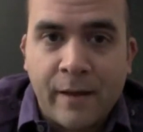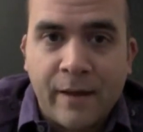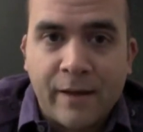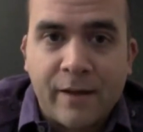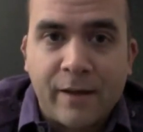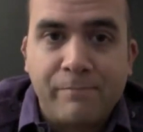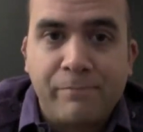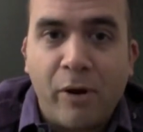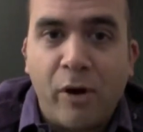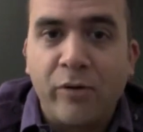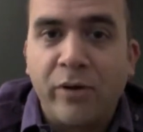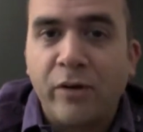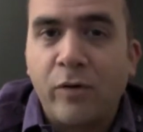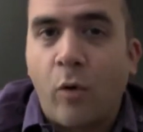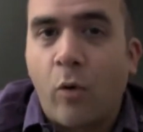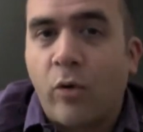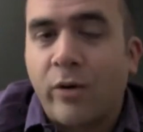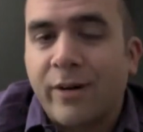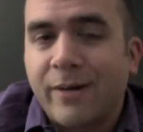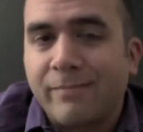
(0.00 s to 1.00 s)

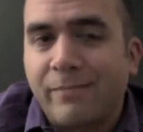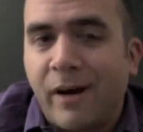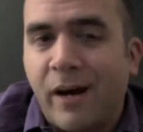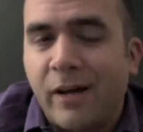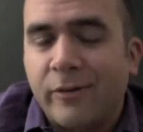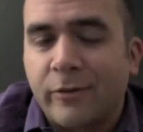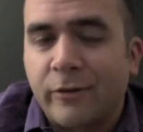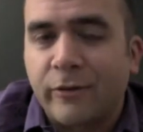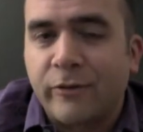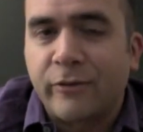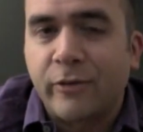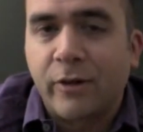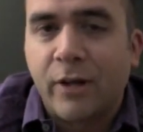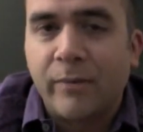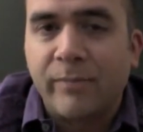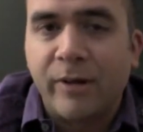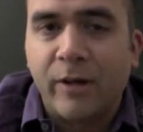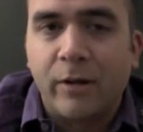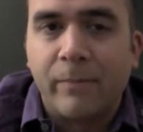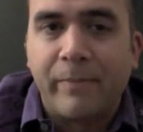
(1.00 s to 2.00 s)
Component or composite are still going
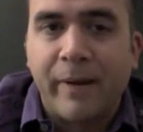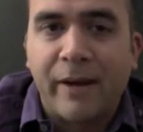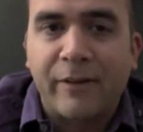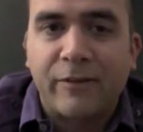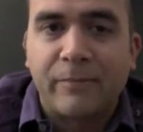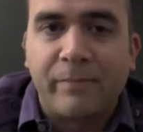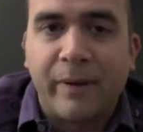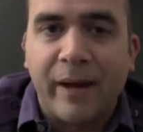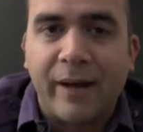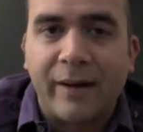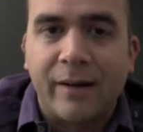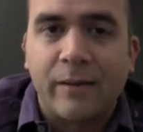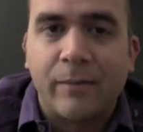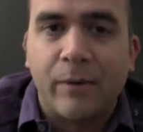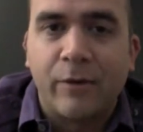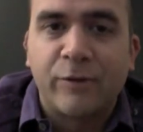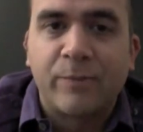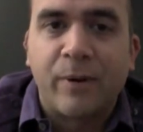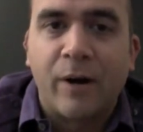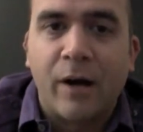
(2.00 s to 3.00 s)
to be your best bet, and the
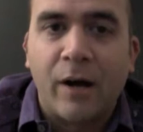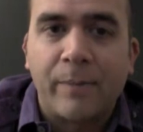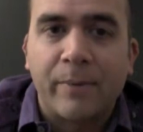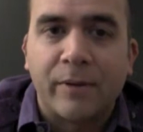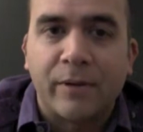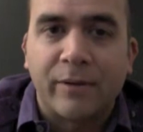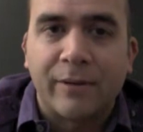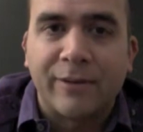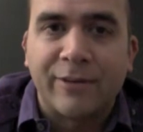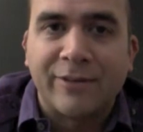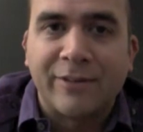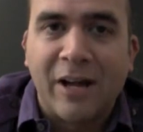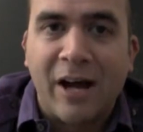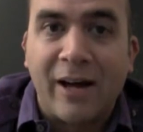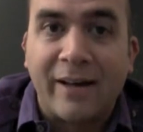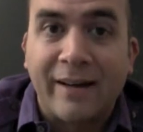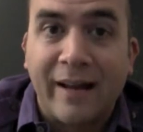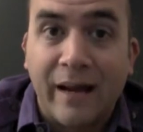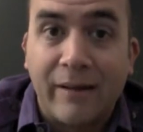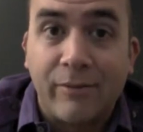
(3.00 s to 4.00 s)
most popular, is
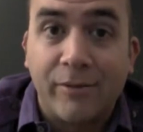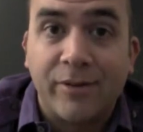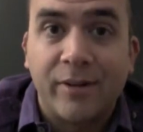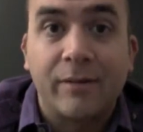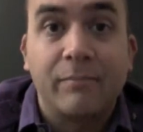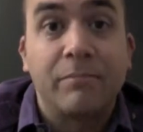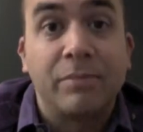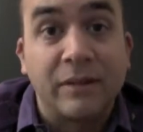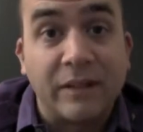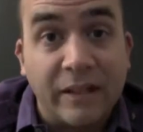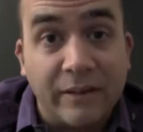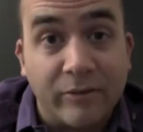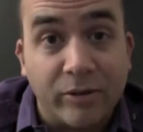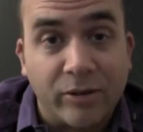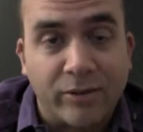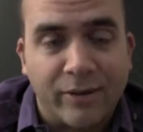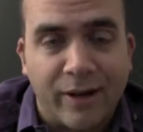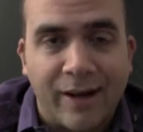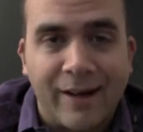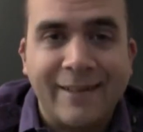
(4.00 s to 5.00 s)
not everything, believe it
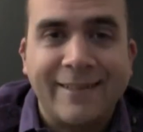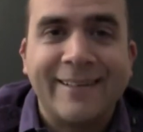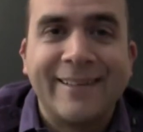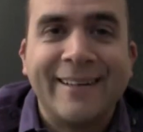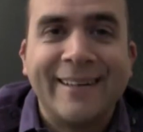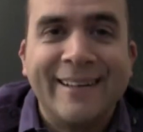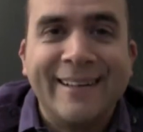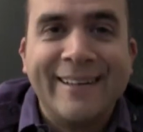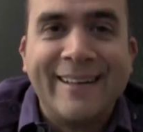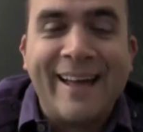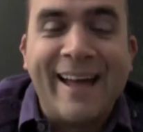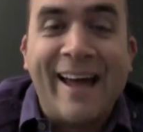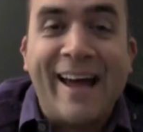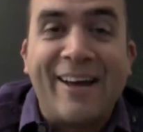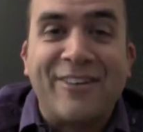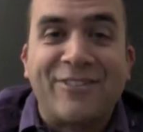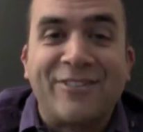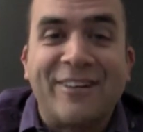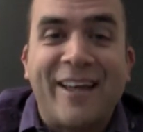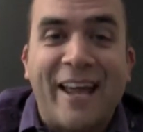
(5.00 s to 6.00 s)
or not,
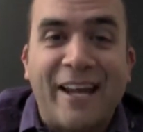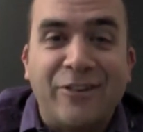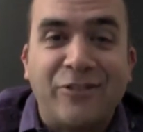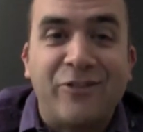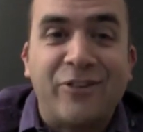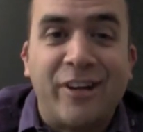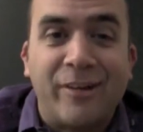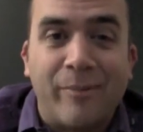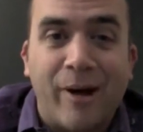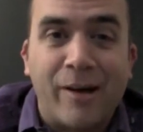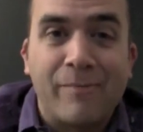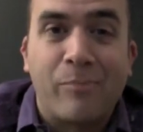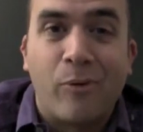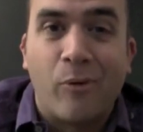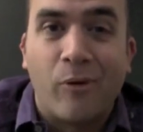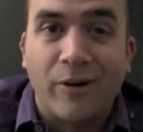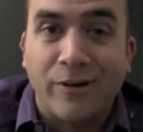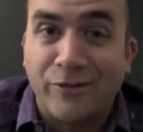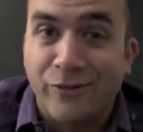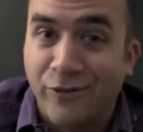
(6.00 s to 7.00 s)
has an HDMI
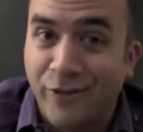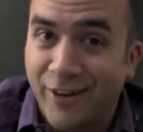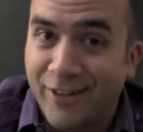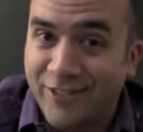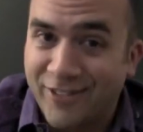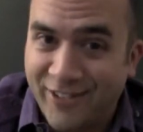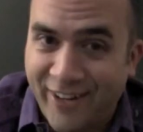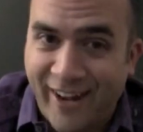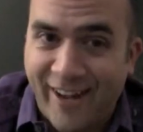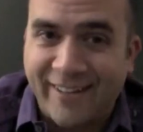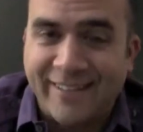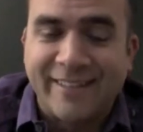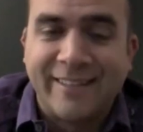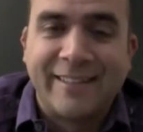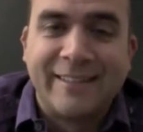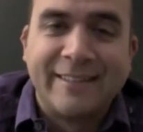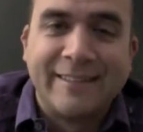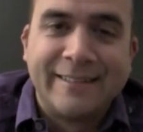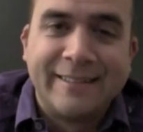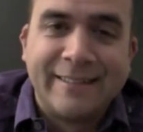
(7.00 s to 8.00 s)
port just yet.
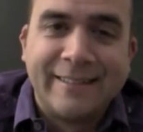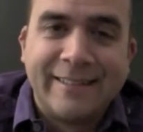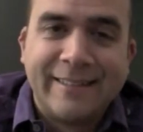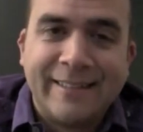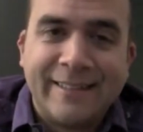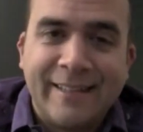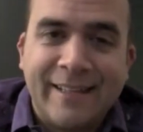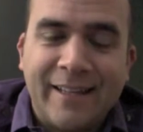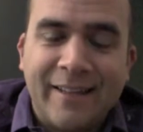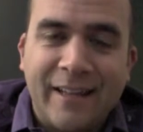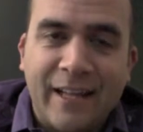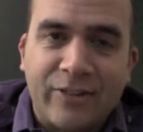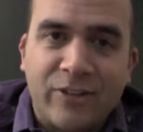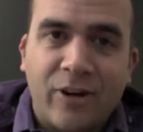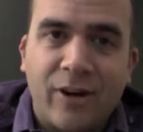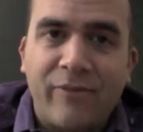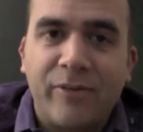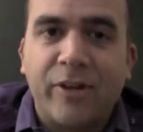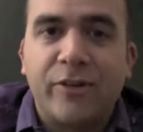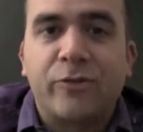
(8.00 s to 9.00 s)
That's
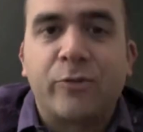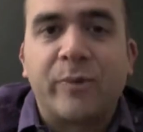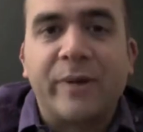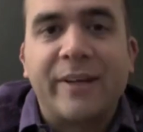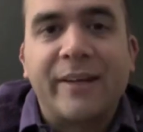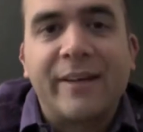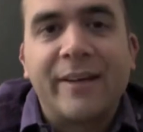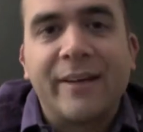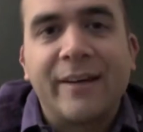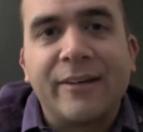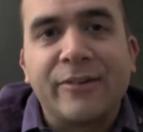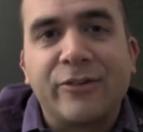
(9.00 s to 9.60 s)
all for this week.